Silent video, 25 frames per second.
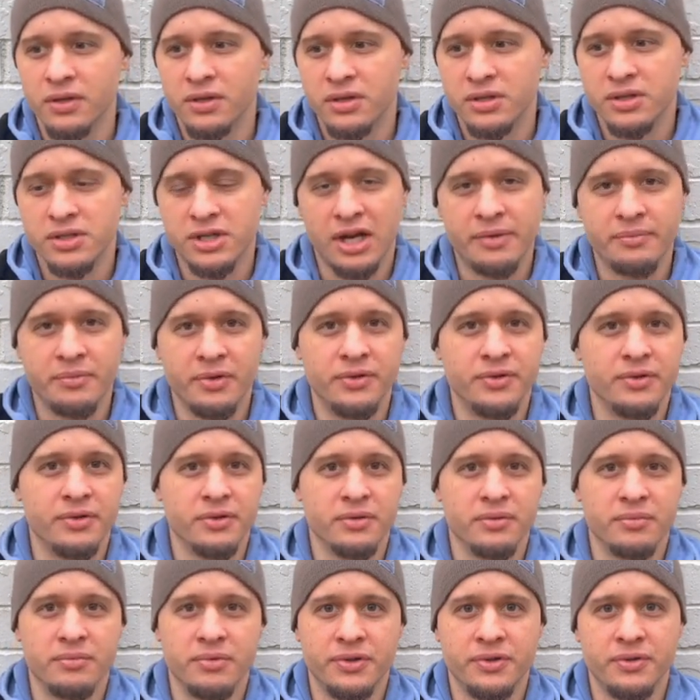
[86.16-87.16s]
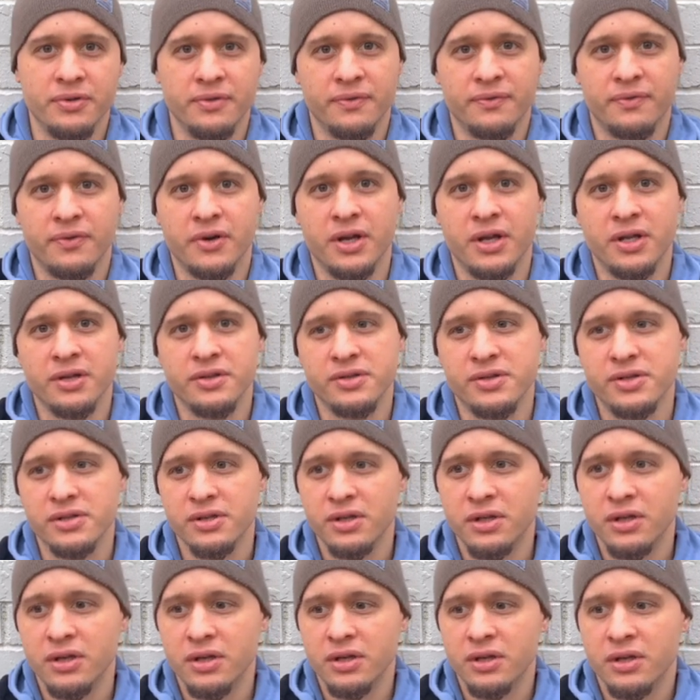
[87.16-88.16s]
time with your with your friends.
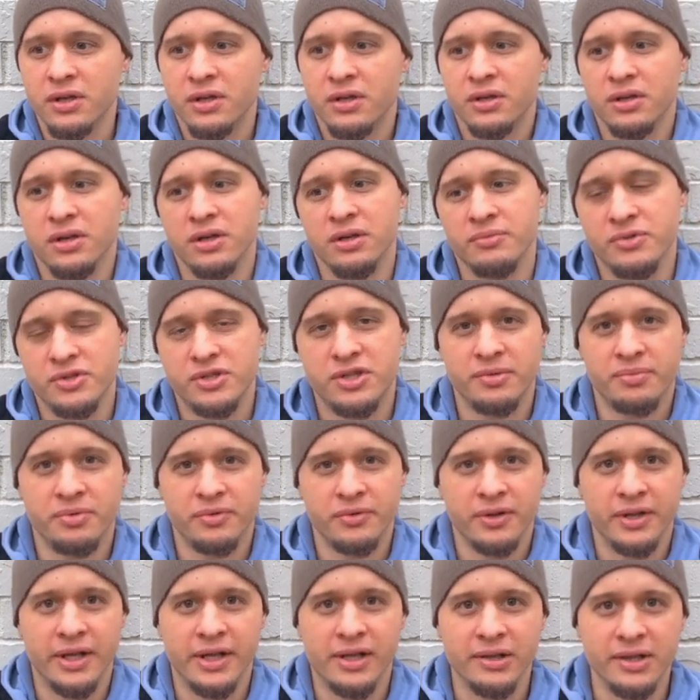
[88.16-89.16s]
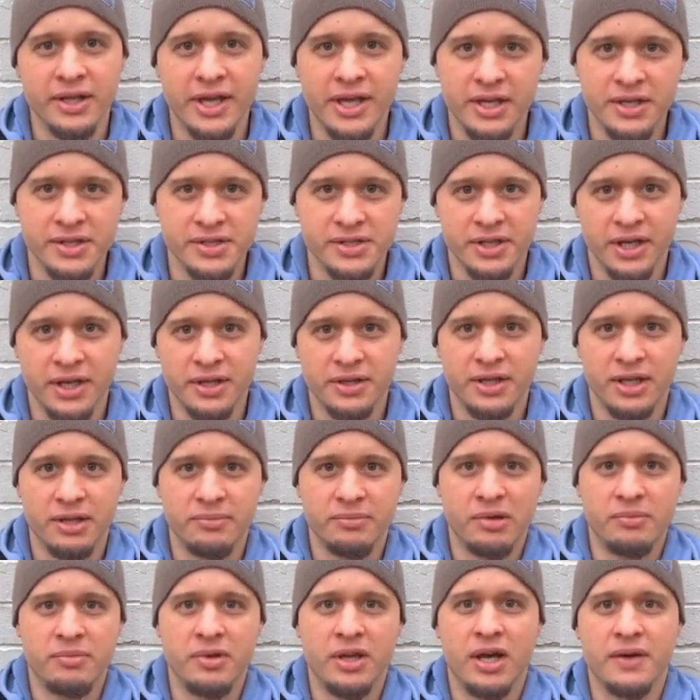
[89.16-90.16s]
Um, it's typically like a ladies' night thing.
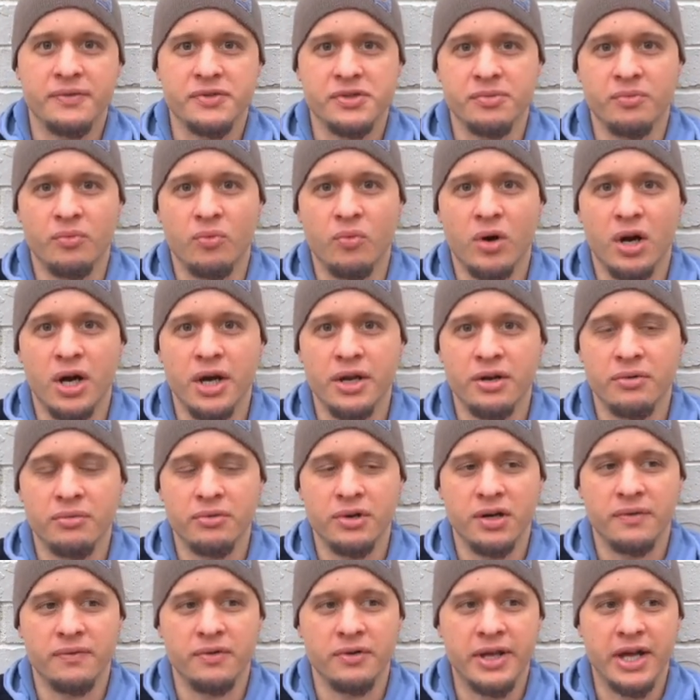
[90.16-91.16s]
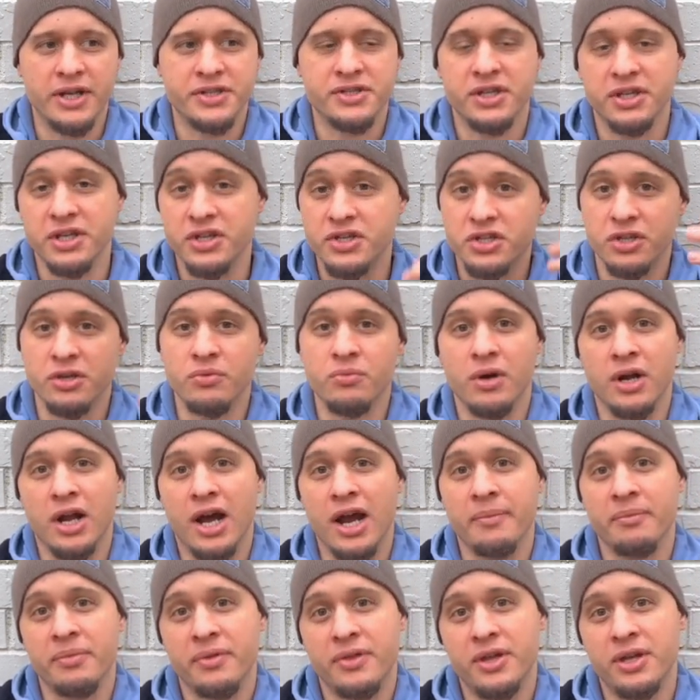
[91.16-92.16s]
Maybe have some wine or whatever. That's initially what
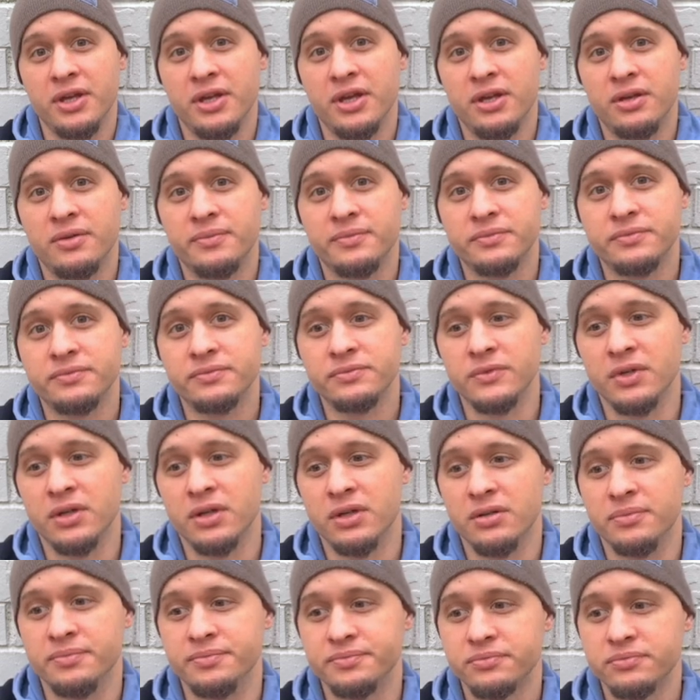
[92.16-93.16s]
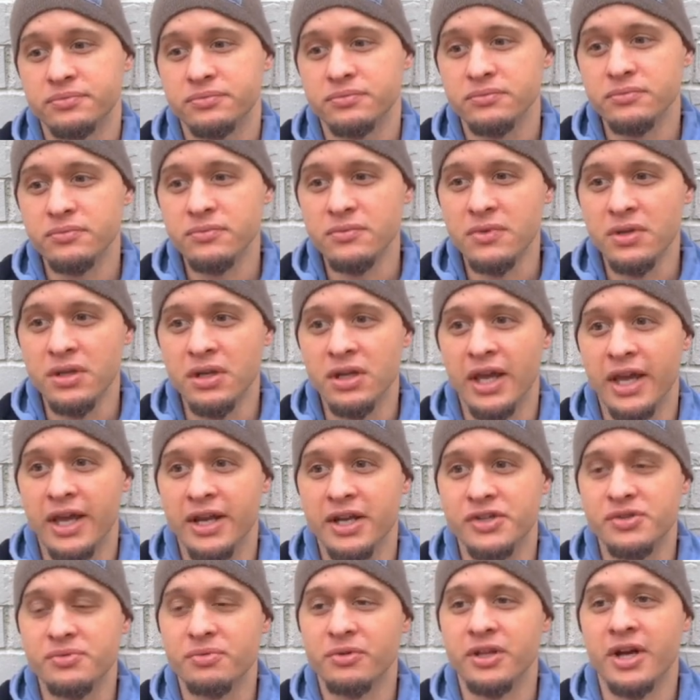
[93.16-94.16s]
I'm thinking, um, and
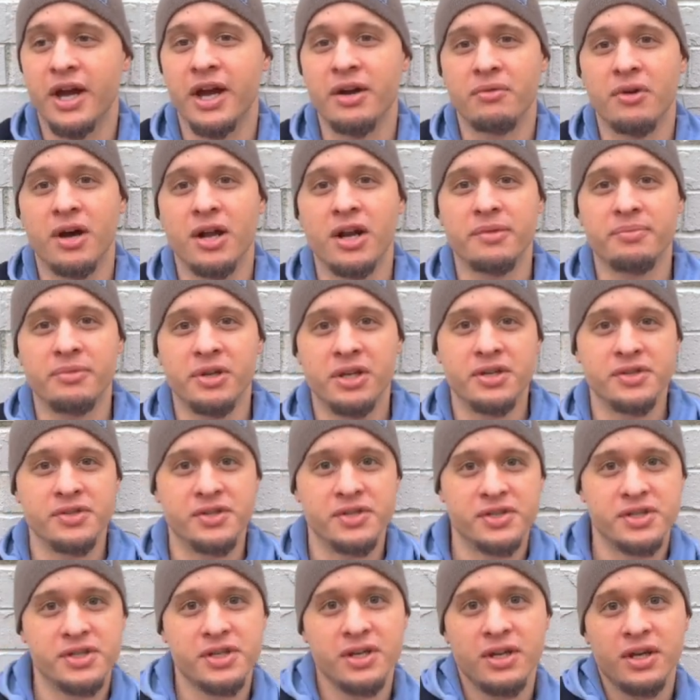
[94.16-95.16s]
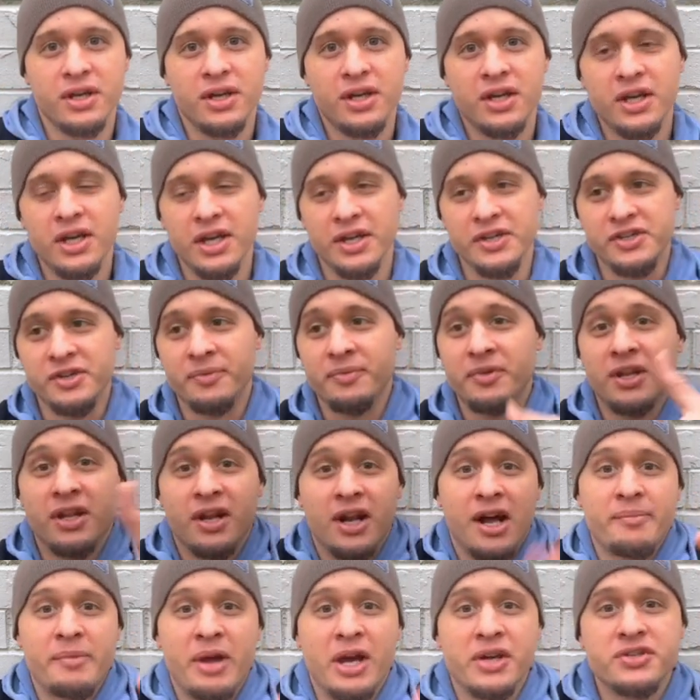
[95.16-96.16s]
it's really ironic because it's it's something that
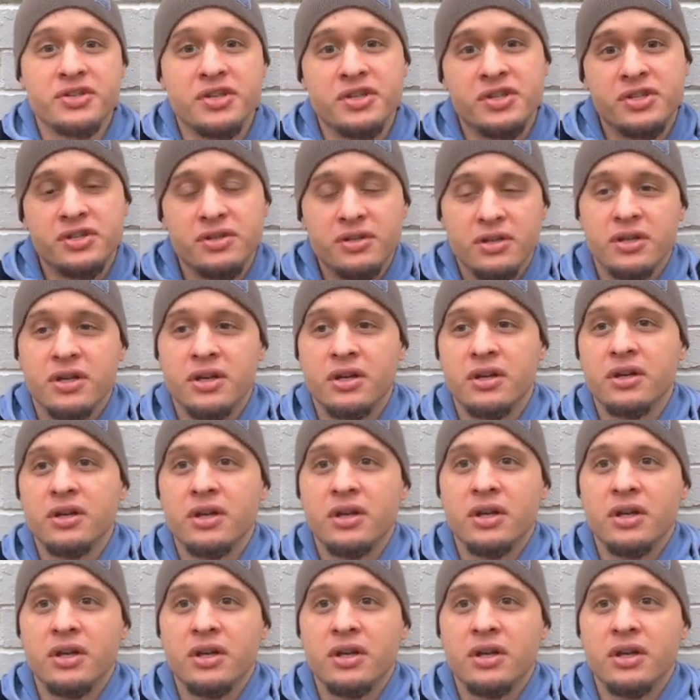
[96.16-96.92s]
I'm actually uh,